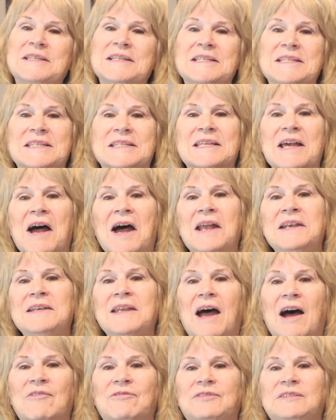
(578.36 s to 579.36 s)
the
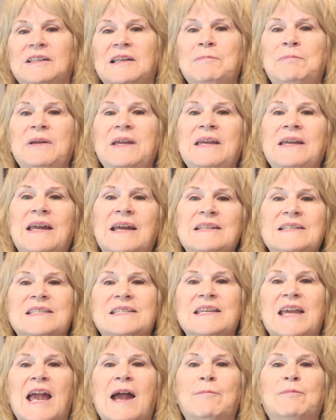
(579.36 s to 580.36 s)
son of Libby and
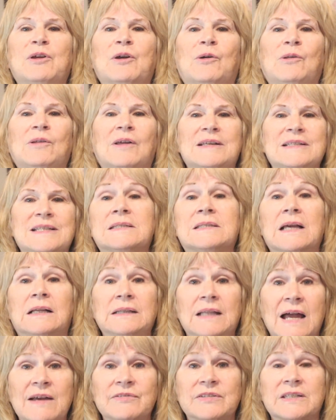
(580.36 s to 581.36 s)
Samuel
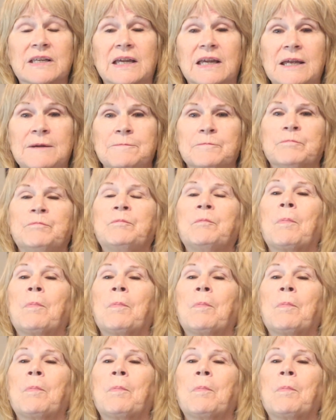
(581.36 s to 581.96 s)
Zalewski,